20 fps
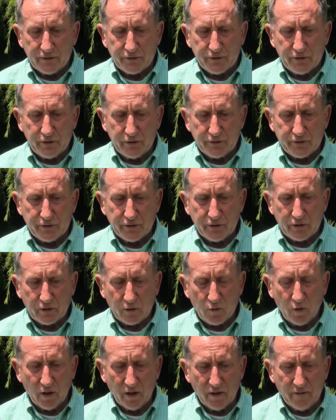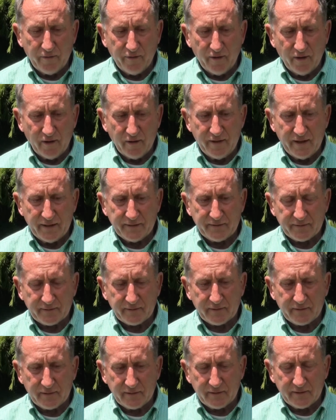To qualify that
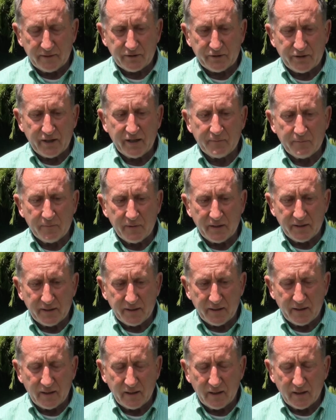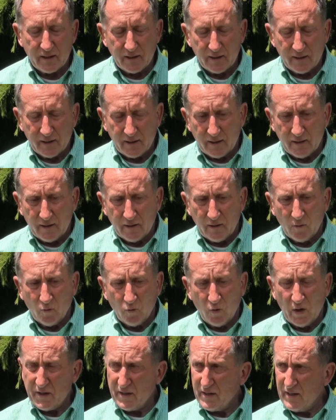statement,
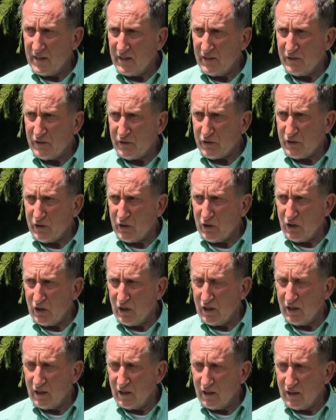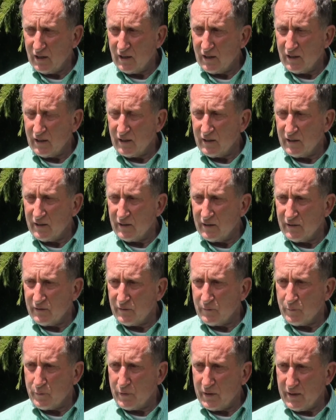one needs to
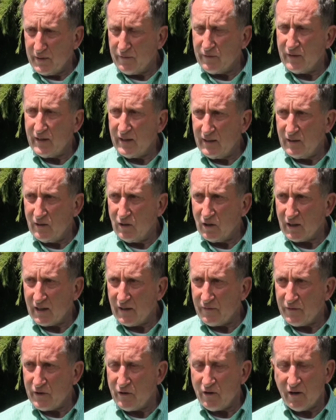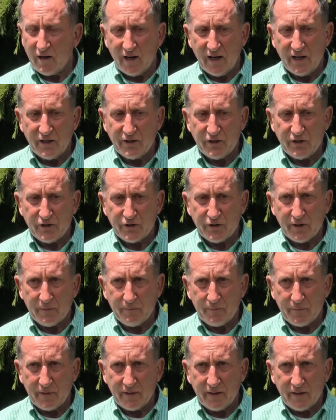briefly look at the relationship
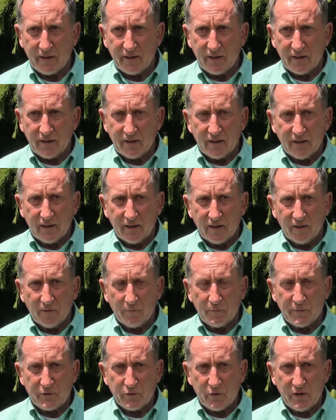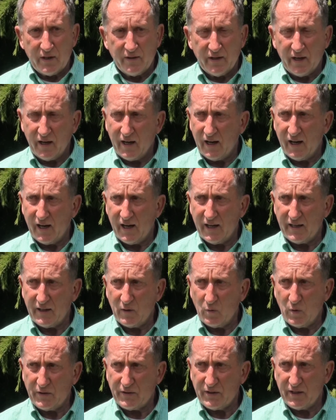between the
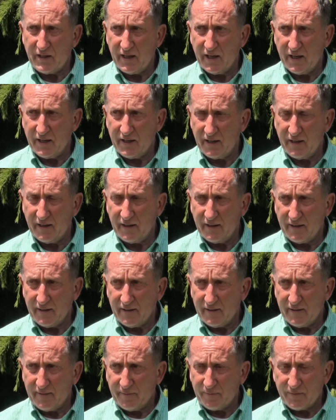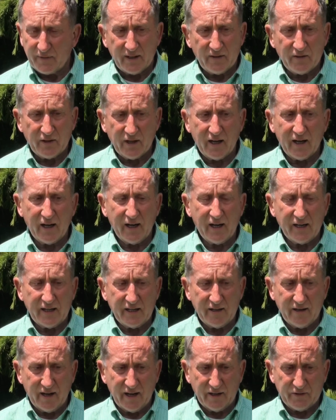hāhi wetere ana and the
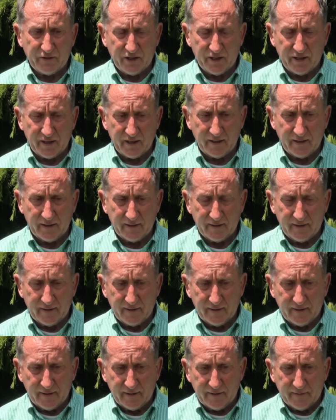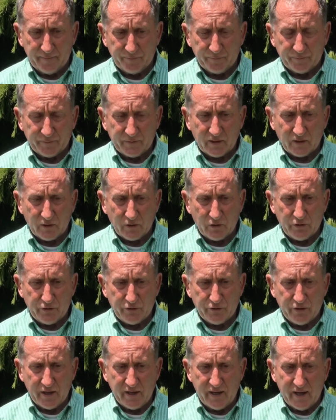hāhi rātana,
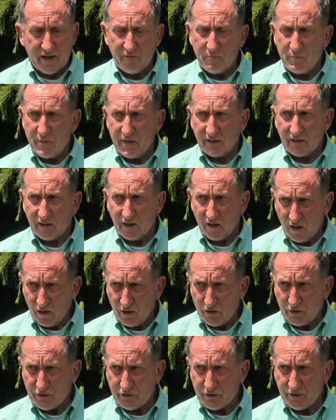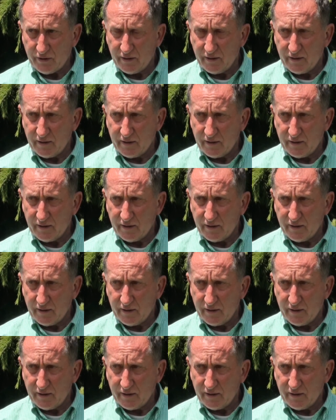because they have been close